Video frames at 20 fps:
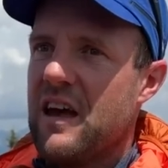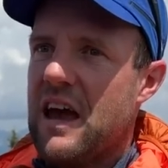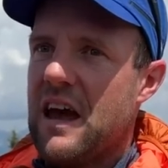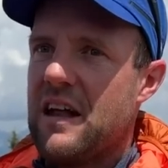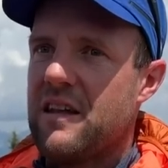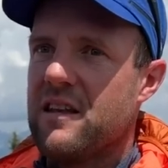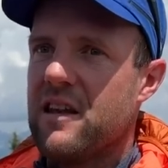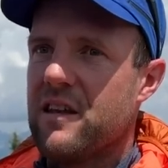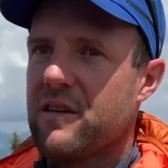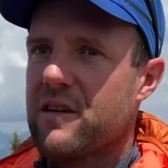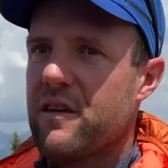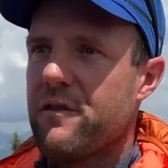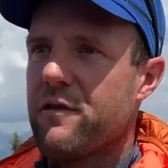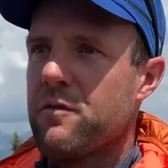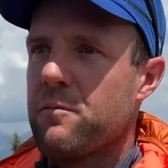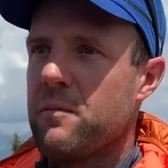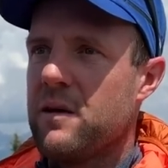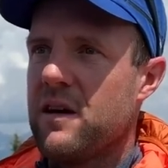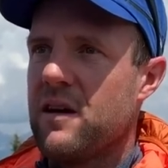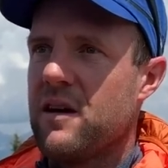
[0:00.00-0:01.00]
And this
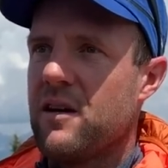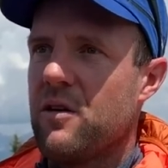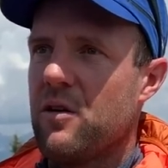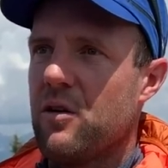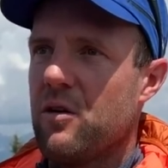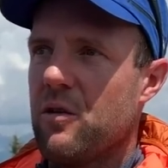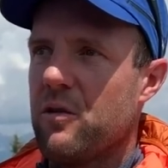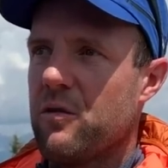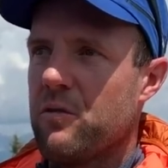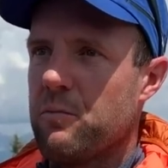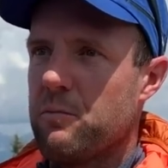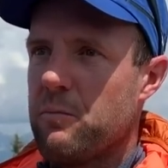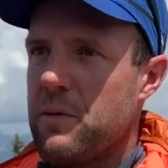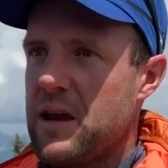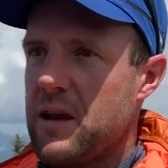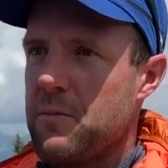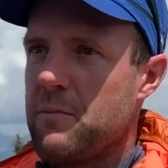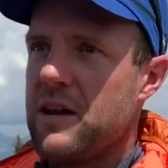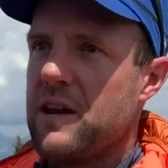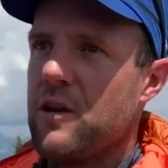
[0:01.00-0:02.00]
gives me
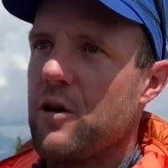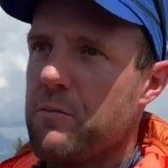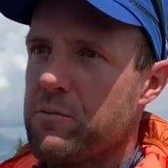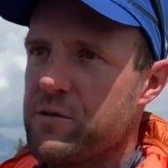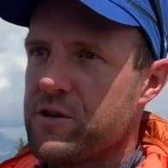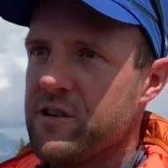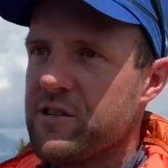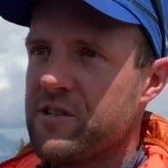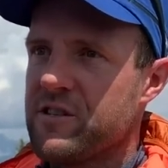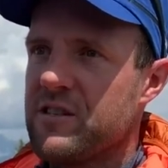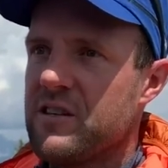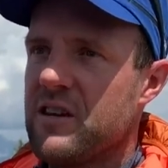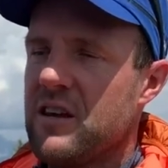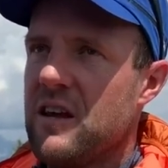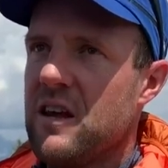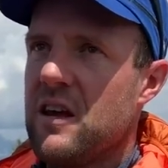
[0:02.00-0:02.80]
many options,